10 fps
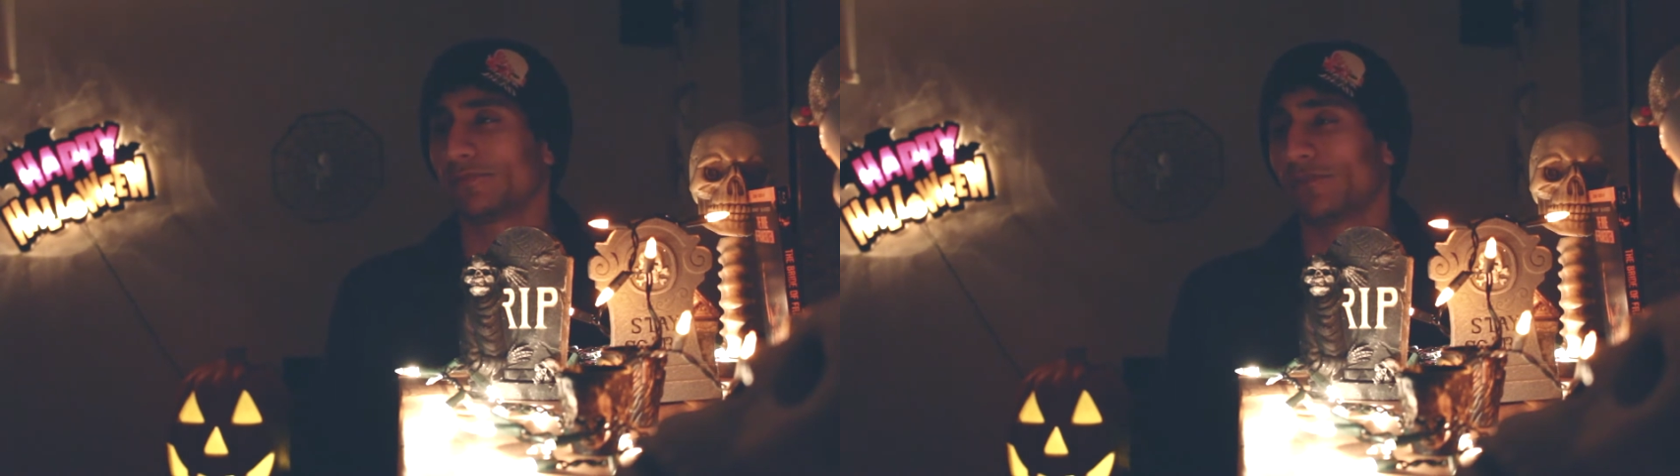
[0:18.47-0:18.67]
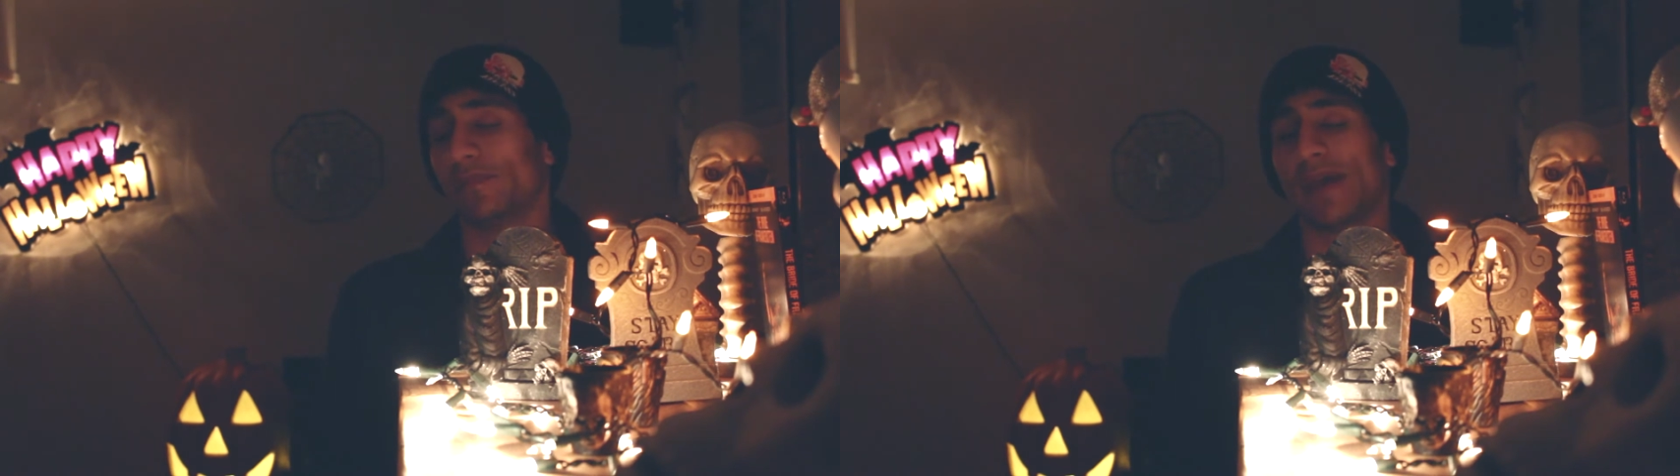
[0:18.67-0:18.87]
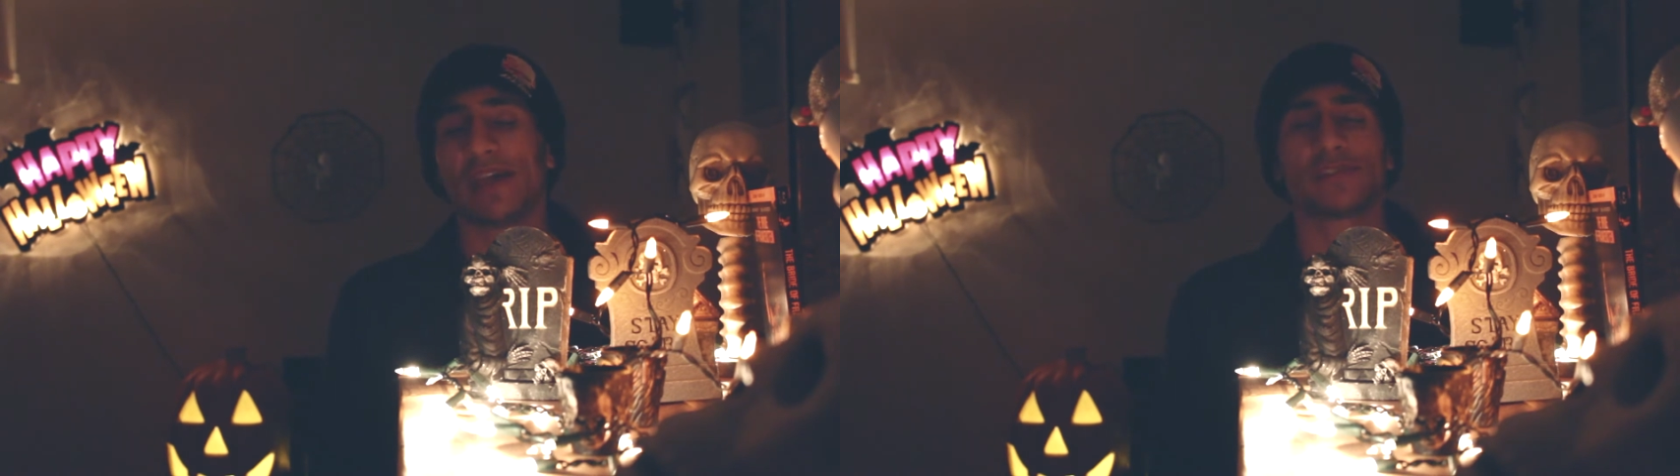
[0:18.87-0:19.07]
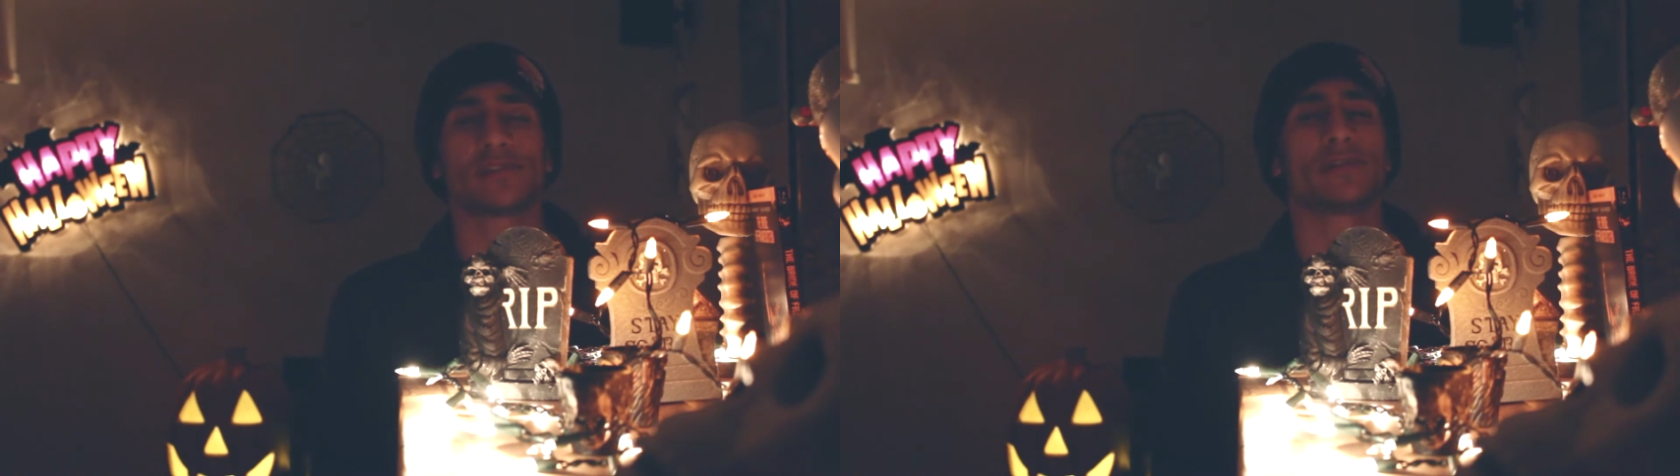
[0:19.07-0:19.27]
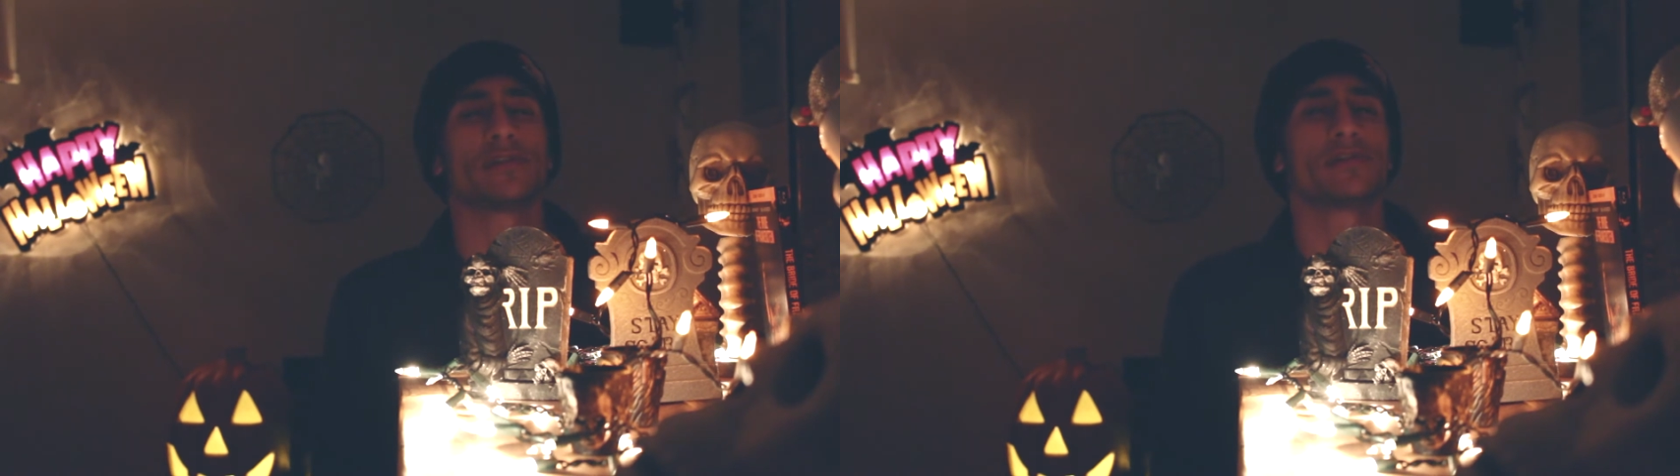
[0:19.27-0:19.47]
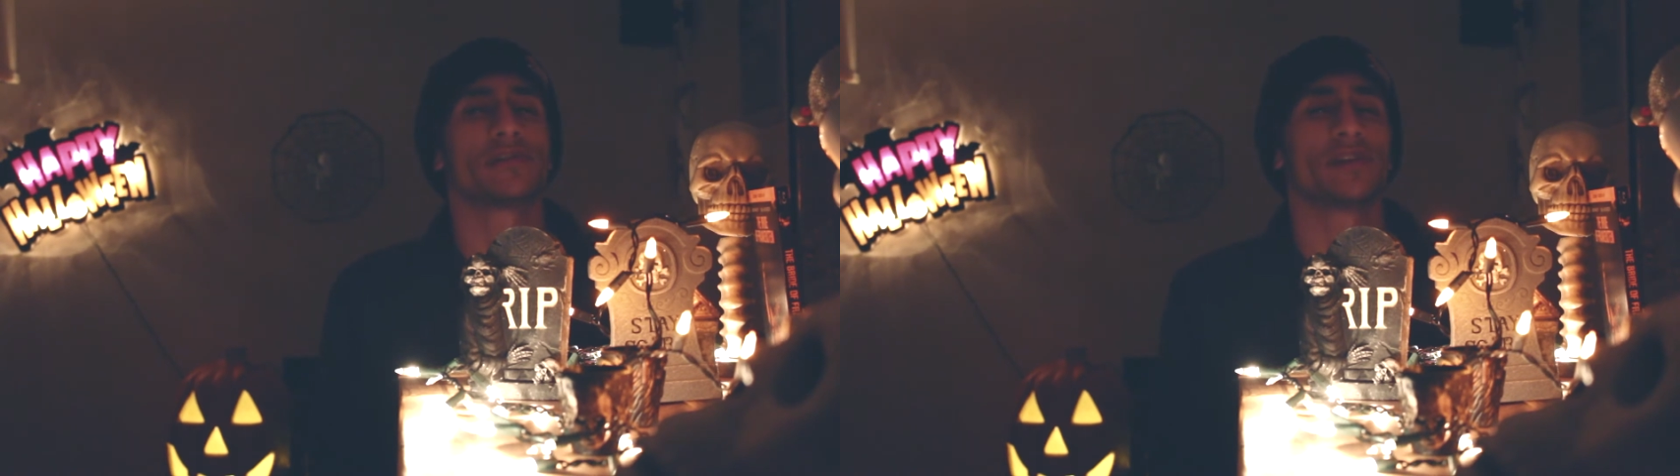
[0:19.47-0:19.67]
remasters